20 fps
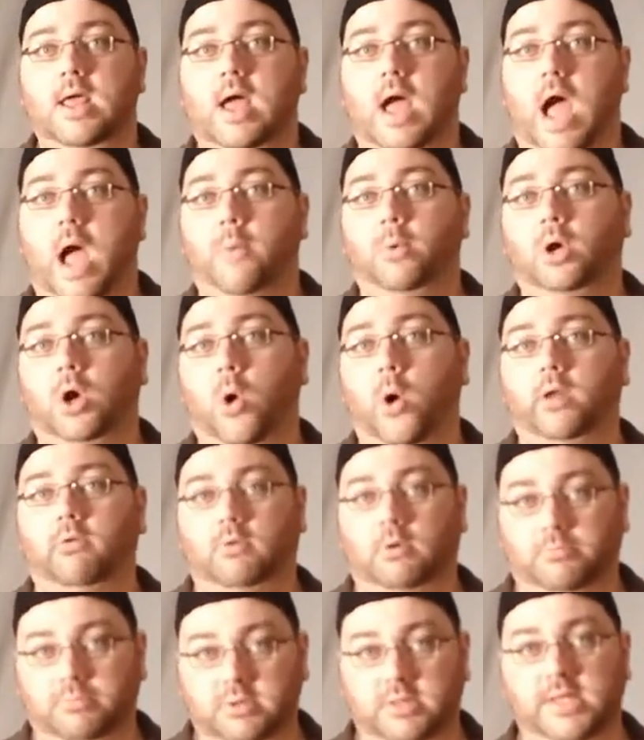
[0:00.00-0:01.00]
I would go ahead and
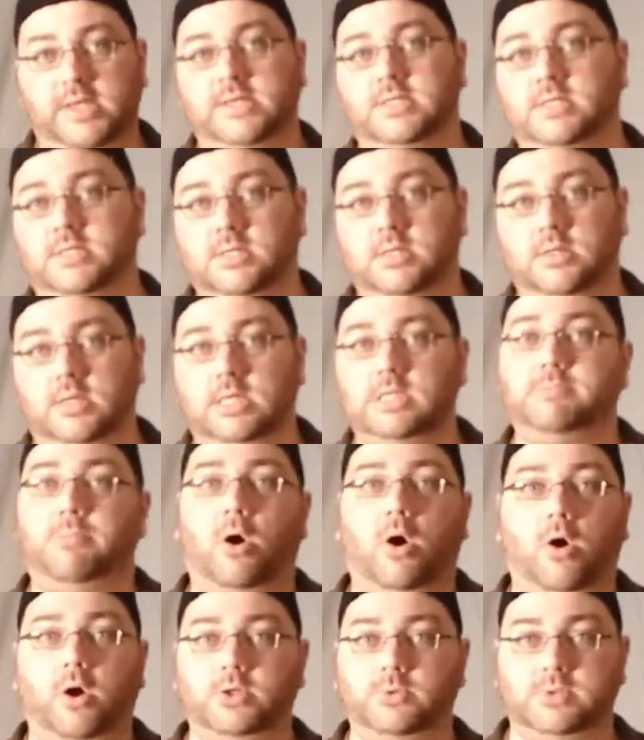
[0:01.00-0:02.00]
replace these
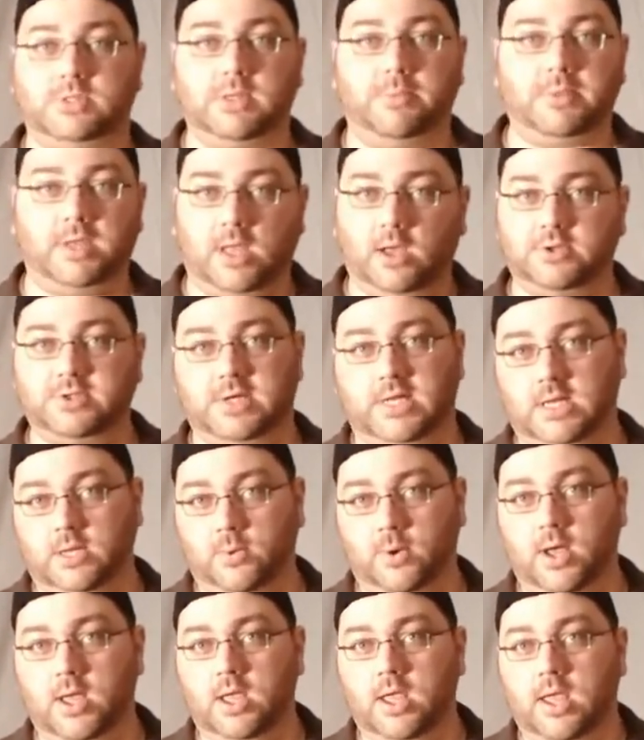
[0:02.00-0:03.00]
parts with something else
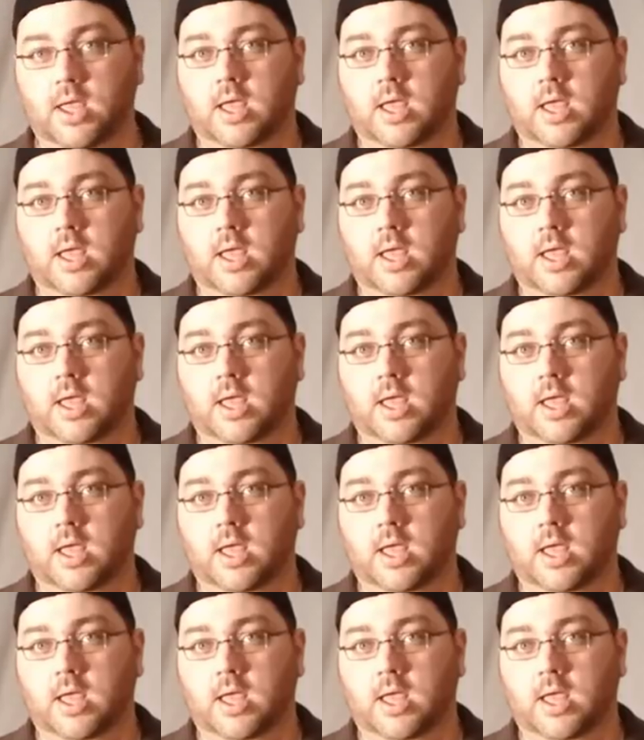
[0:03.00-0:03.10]
anyway.